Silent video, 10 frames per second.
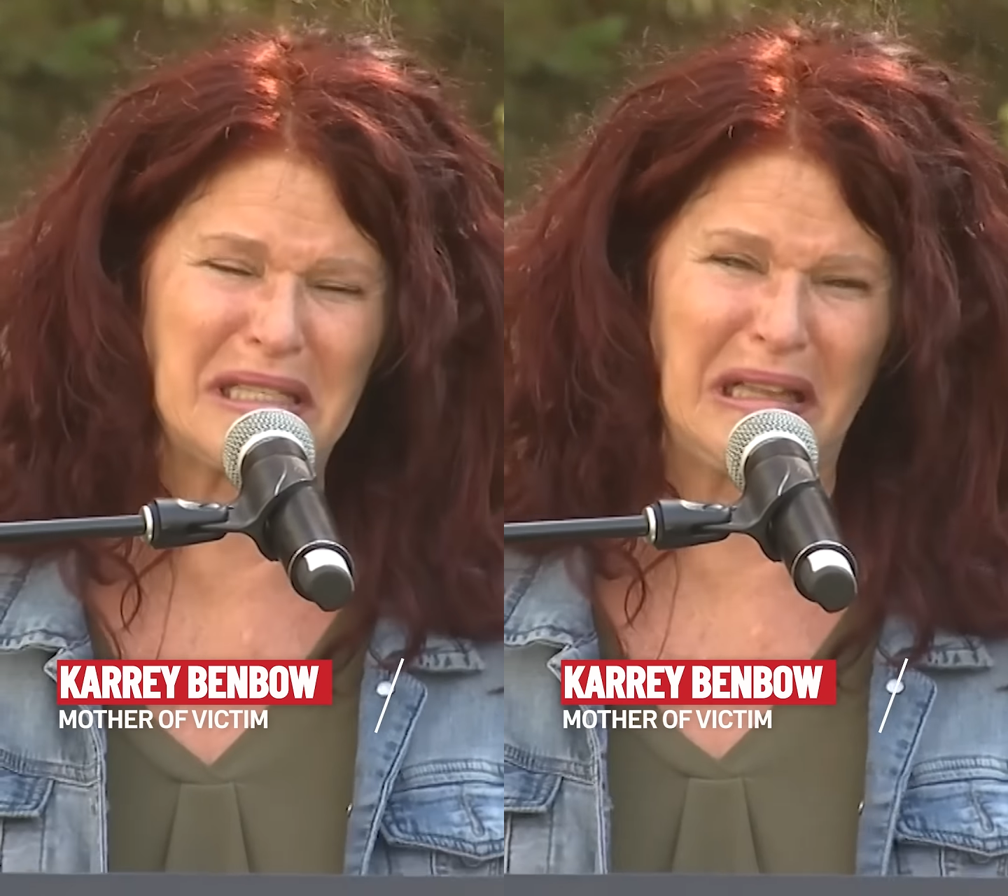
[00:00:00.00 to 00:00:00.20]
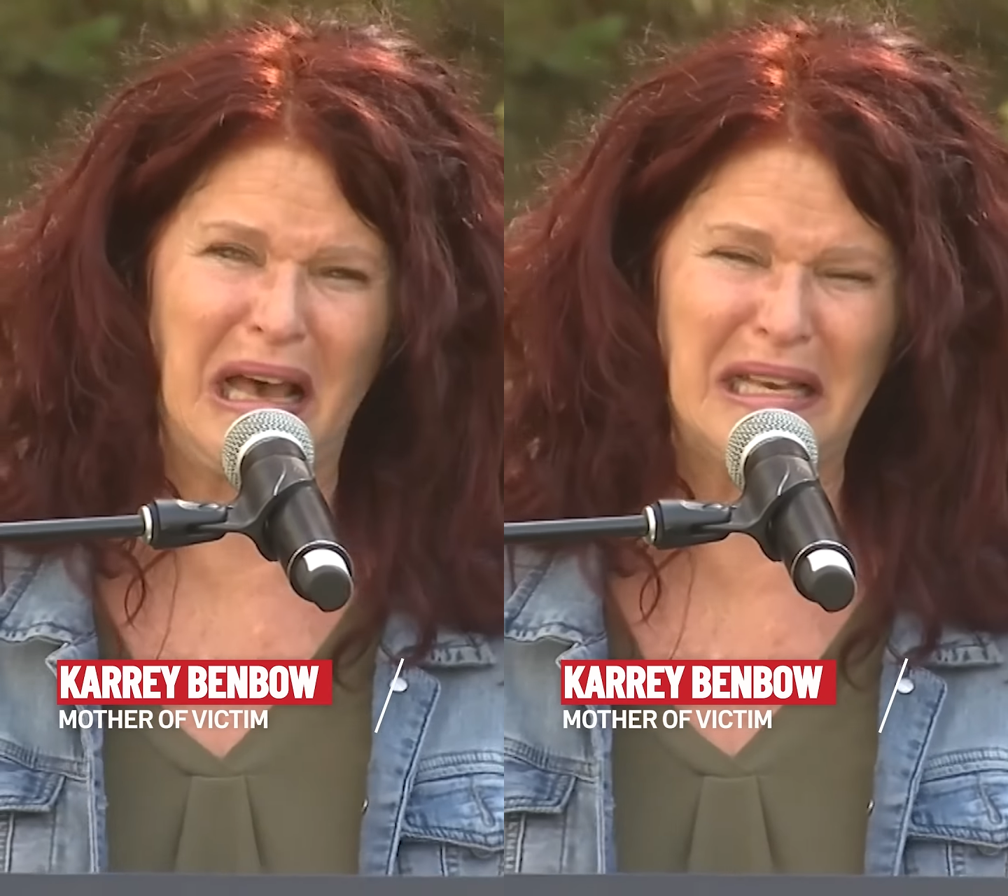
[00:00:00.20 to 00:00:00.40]

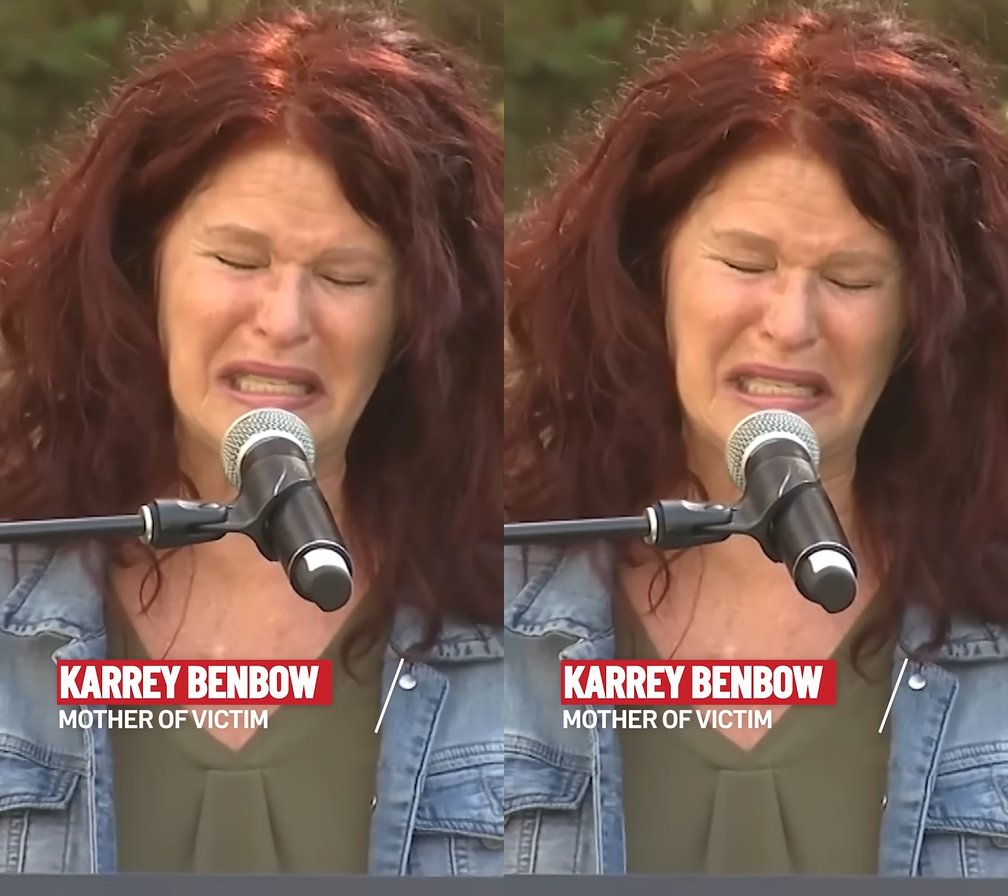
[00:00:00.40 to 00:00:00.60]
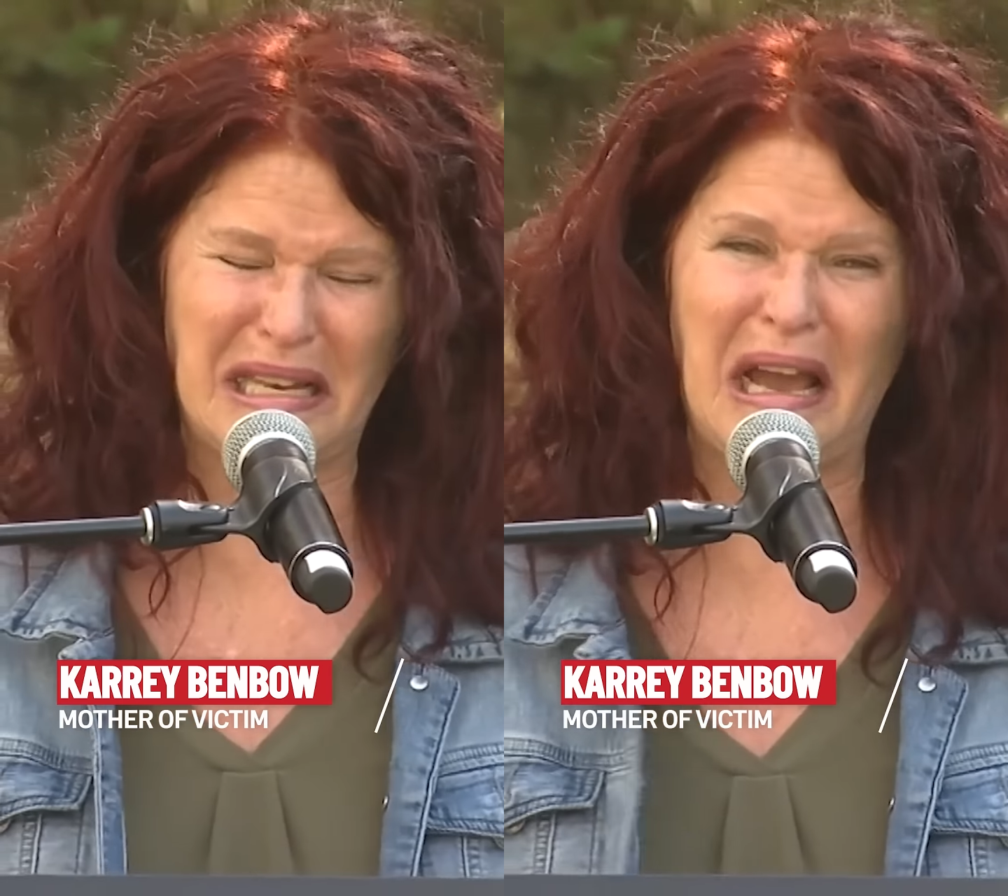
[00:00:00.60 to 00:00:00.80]
the
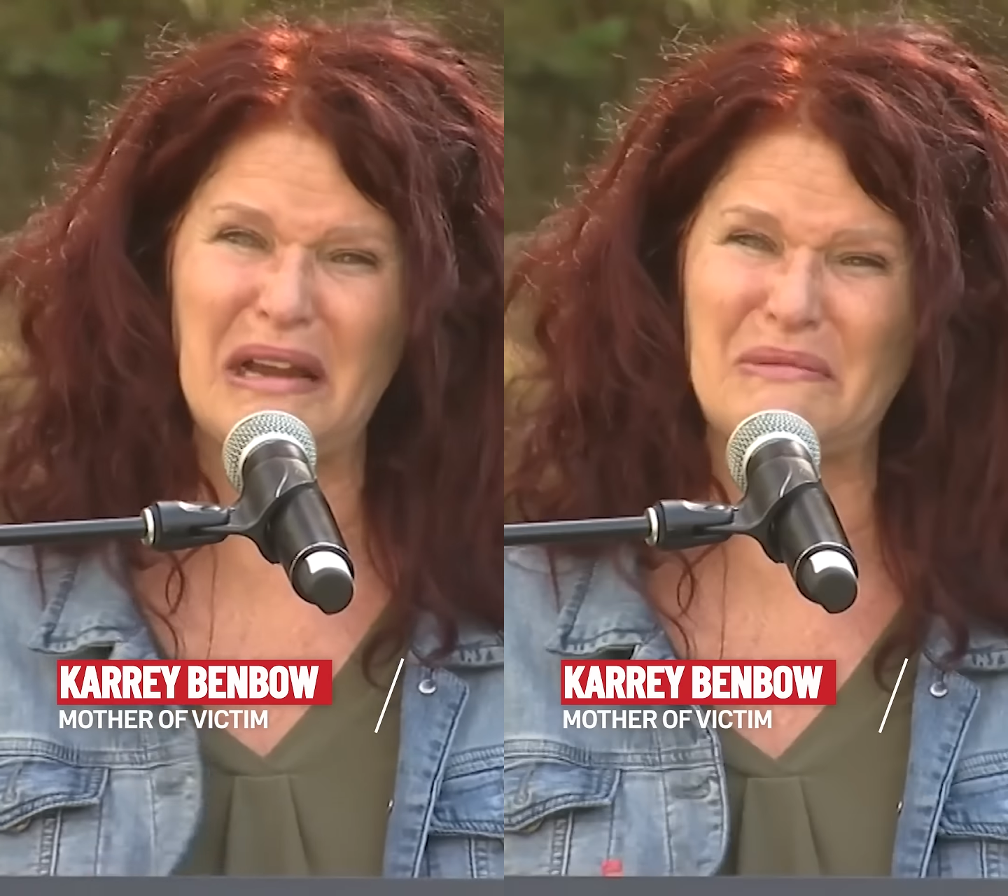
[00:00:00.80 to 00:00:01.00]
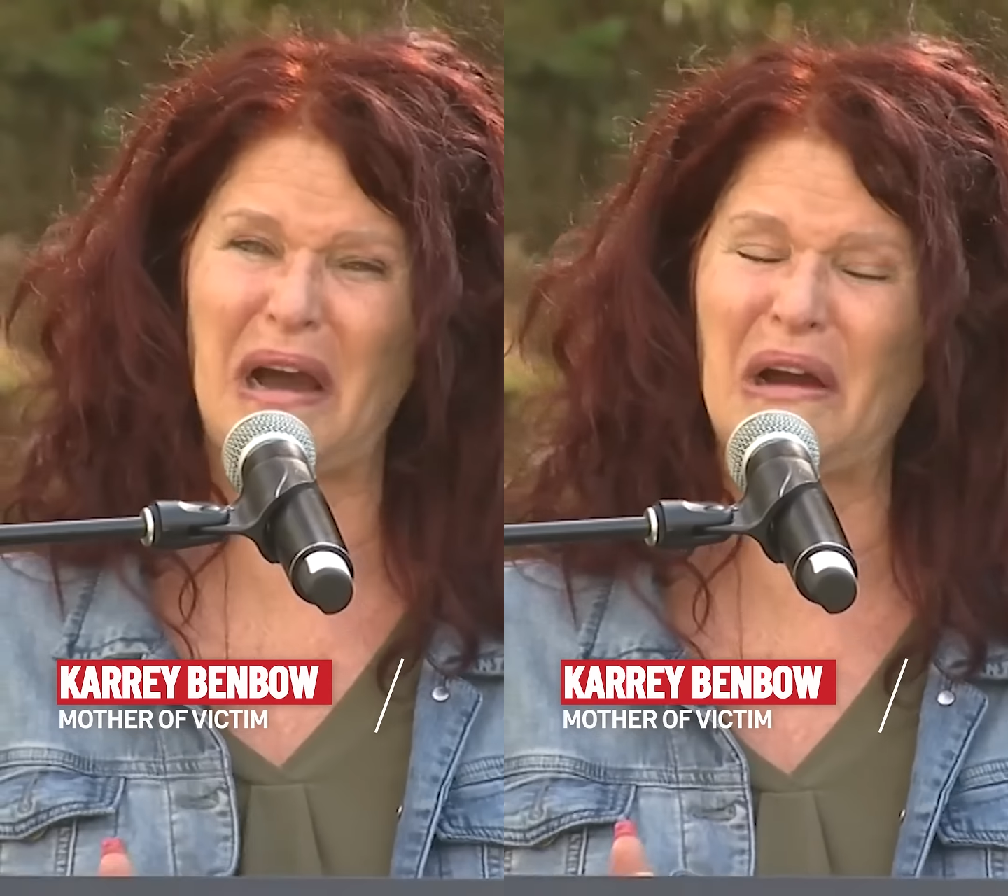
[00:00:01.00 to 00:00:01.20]
last
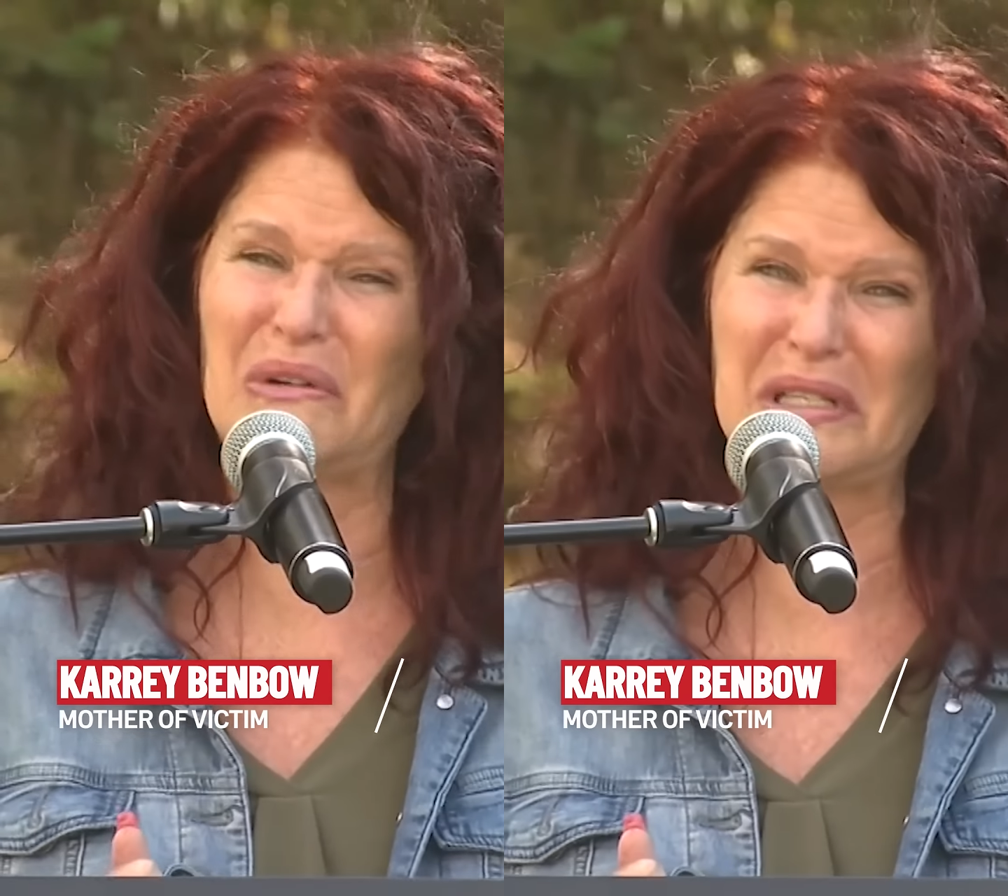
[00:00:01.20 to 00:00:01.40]
time I